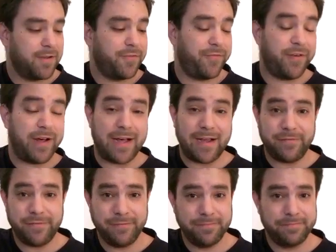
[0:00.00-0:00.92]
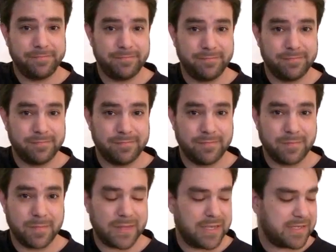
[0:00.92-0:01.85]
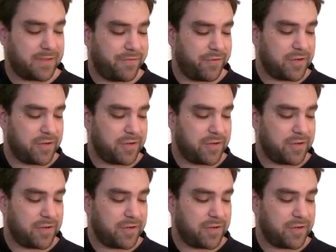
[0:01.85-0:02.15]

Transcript: 5 is the